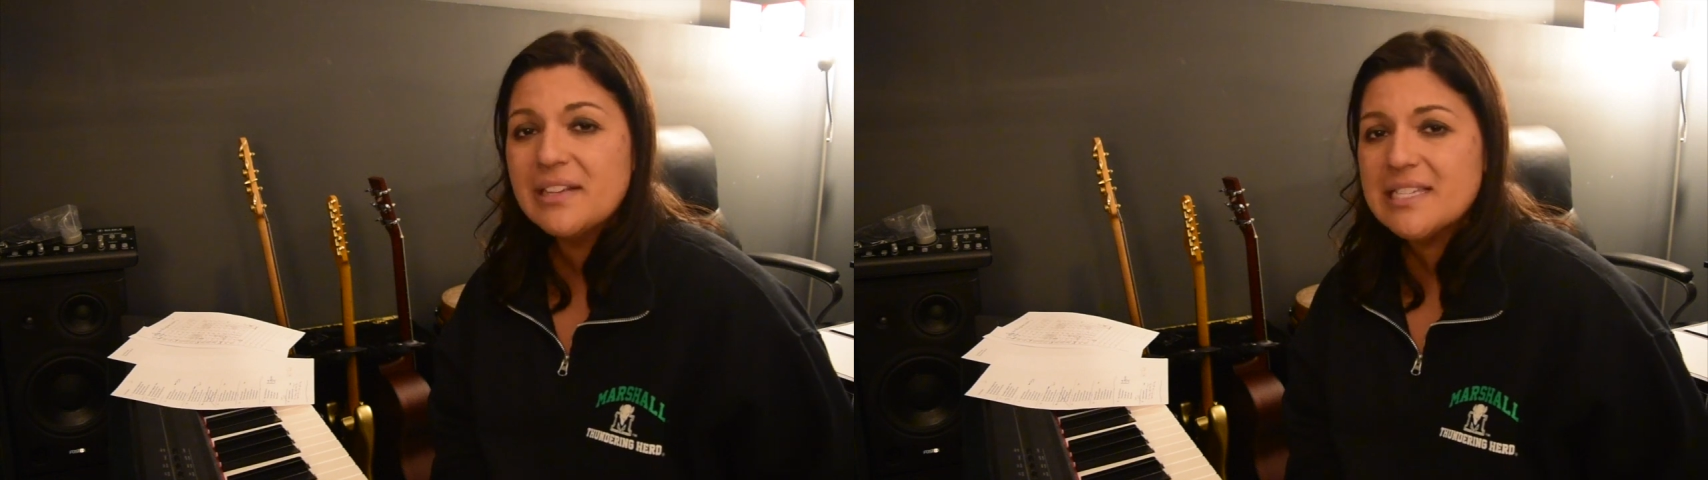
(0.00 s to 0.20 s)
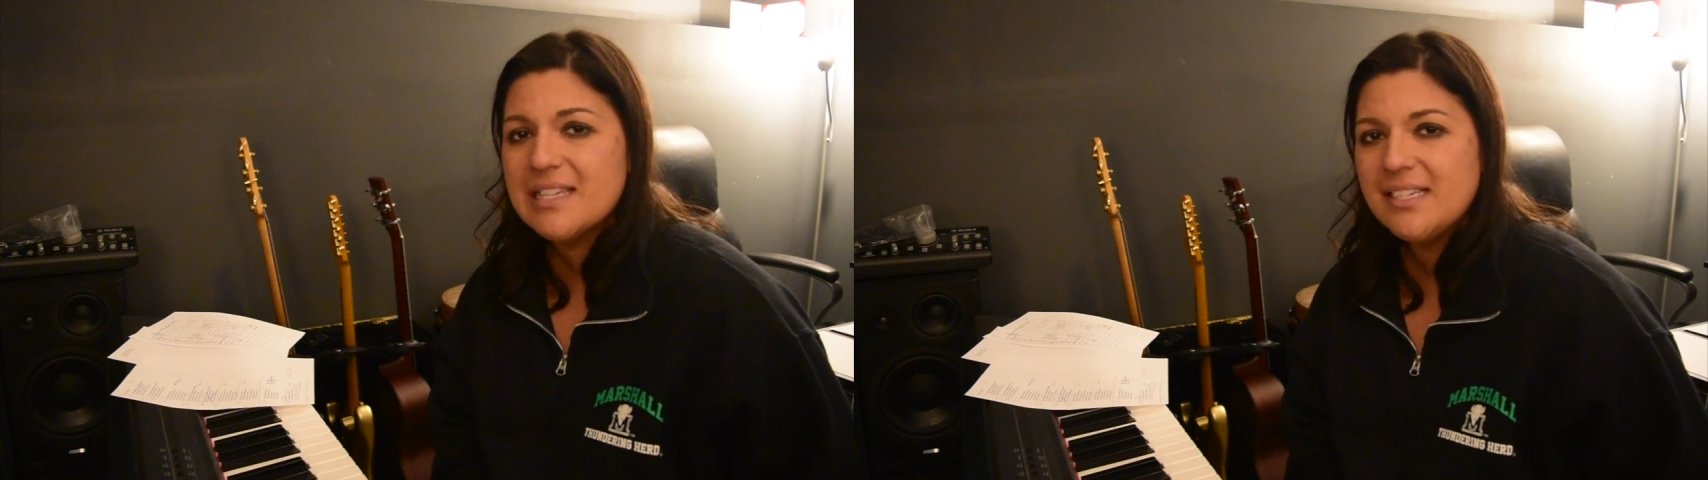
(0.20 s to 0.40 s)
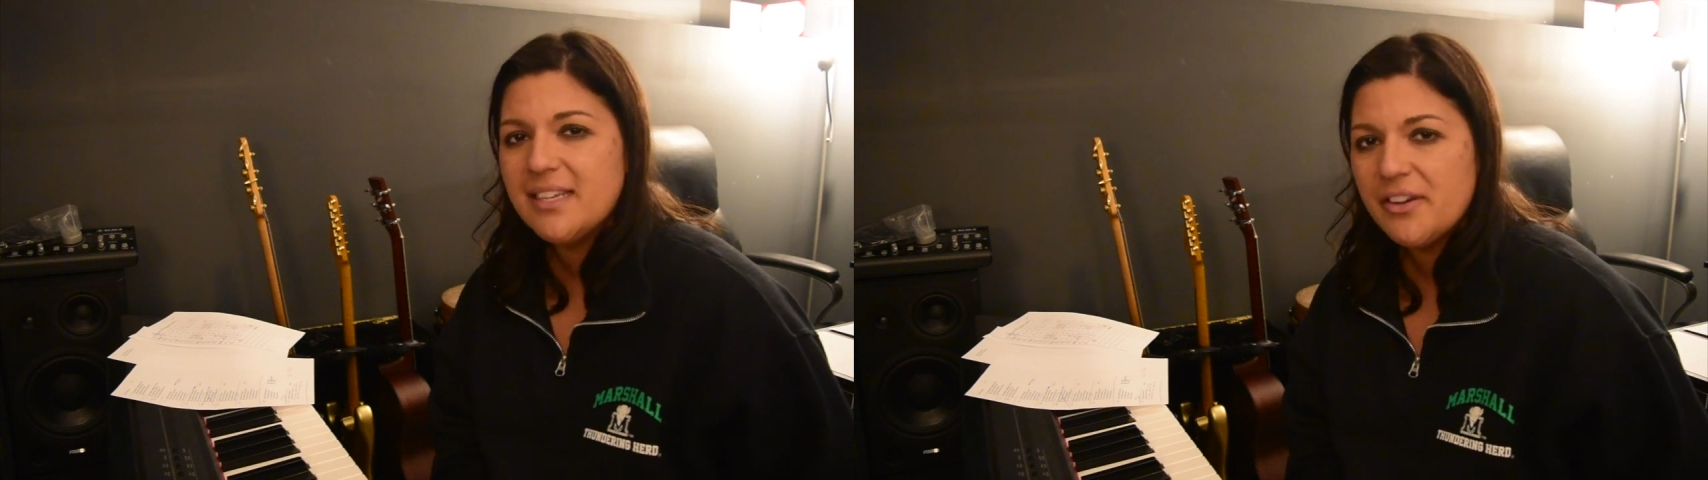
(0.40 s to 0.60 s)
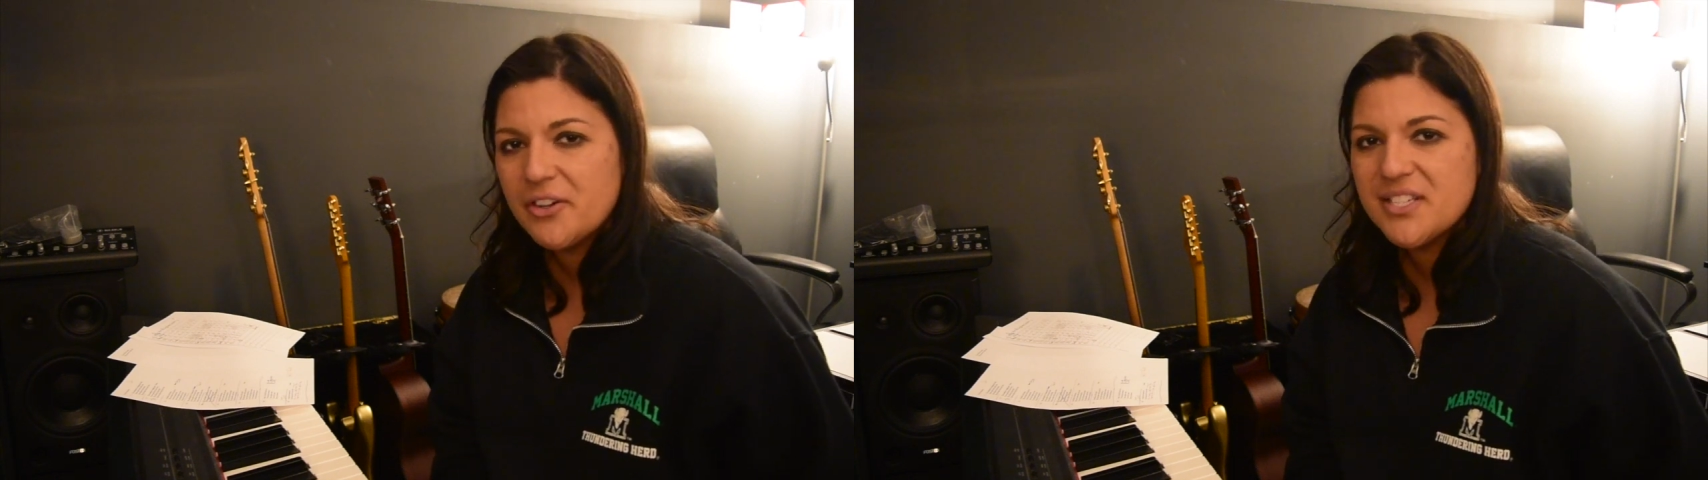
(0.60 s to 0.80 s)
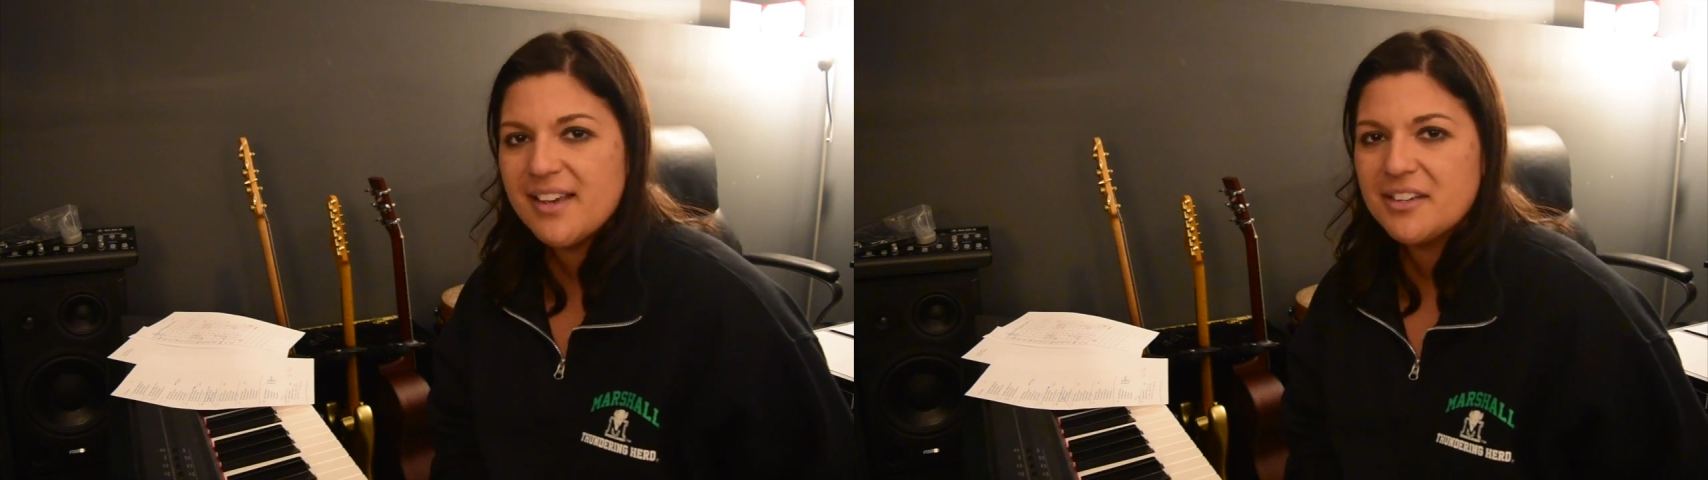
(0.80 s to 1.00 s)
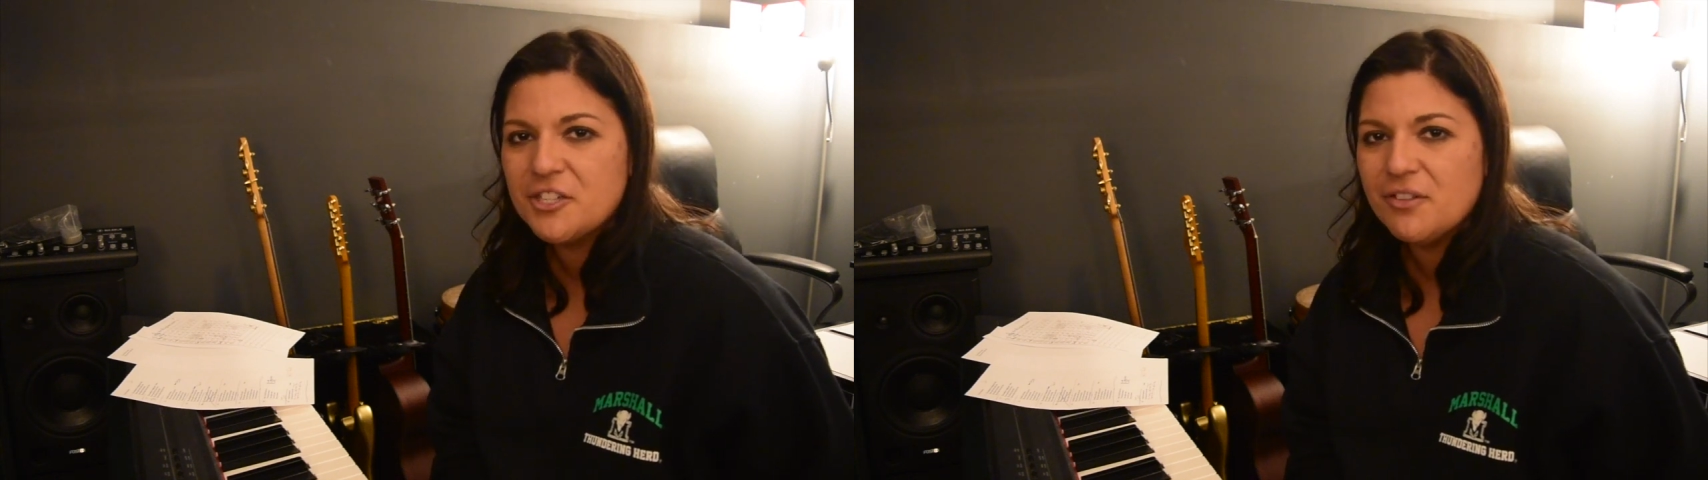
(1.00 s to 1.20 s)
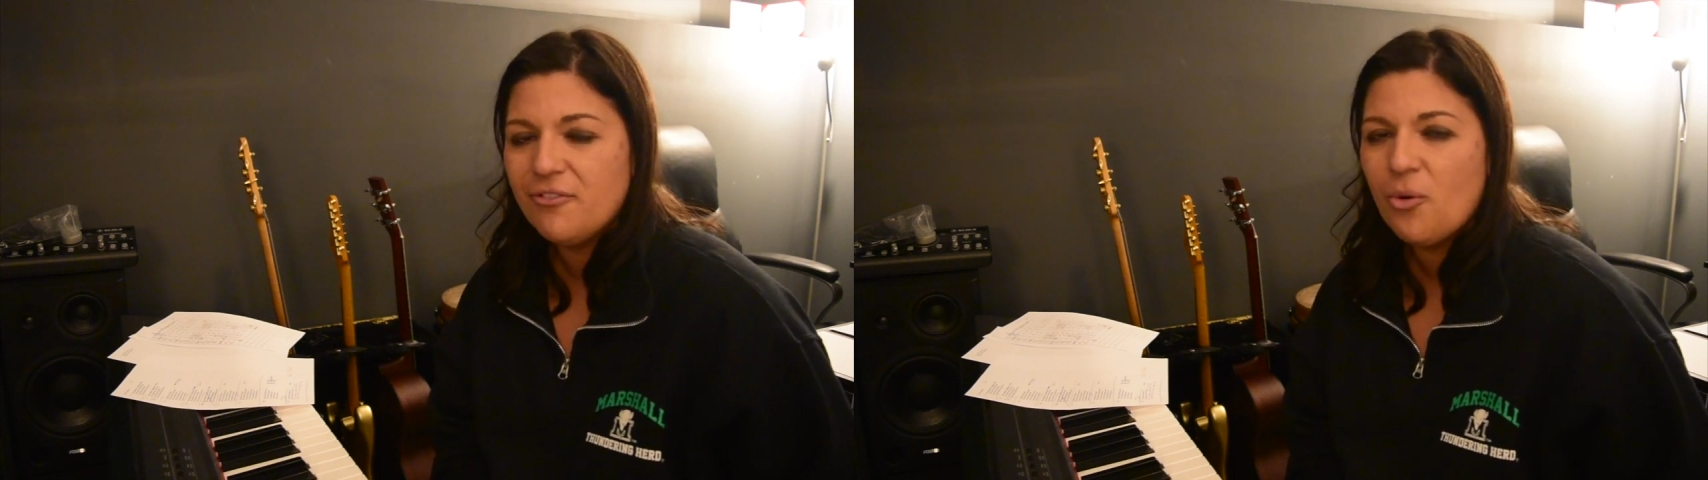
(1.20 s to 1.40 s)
This is the tenor section